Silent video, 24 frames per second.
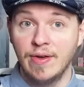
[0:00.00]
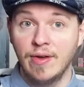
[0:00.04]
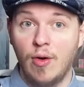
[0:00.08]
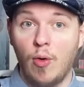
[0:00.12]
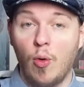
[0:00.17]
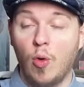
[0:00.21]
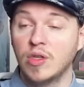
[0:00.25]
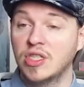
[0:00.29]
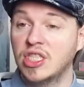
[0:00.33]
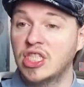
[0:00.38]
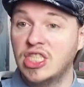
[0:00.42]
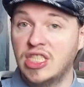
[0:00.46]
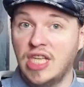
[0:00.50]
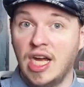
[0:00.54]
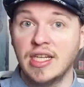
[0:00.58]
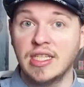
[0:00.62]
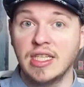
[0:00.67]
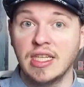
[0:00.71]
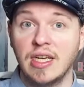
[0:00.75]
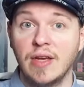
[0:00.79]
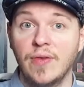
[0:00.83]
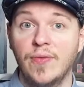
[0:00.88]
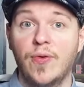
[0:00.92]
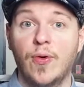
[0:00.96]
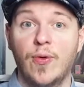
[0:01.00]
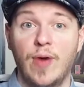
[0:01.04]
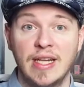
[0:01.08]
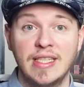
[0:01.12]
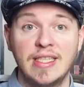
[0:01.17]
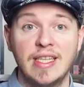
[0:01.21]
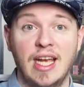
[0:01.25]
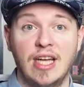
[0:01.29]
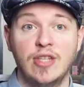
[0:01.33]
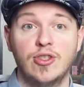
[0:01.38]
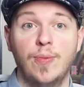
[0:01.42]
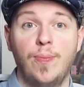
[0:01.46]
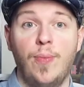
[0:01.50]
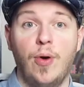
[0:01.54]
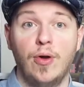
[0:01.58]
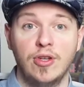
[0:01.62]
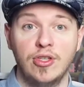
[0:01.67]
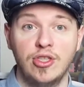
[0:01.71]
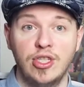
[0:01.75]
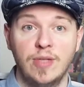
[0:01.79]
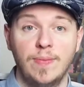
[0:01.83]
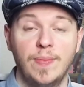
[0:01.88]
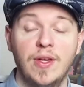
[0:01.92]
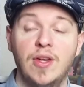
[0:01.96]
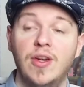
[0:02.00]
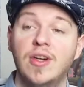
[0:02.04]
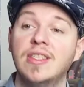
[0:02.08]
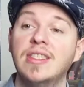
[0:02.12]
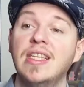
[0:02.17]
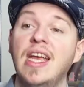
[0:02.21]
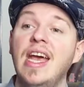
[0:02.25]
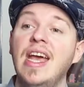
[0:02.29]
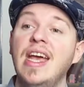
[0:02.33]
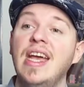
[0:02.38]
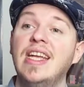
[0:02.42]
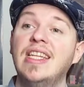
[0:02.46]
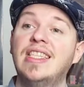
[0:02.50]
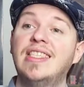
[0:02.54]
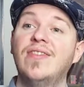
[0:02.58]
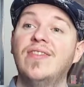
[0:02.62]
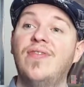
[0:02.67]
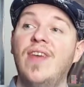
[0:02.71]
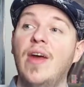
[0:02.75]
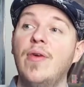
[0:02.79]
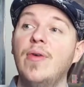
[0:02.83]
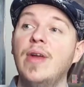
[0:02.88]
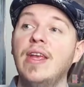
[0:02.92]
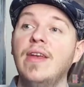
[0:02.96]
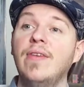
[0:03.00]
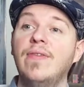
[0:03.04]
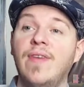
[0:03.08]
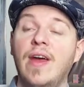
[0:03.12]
or study forensic anthropology because it's a very,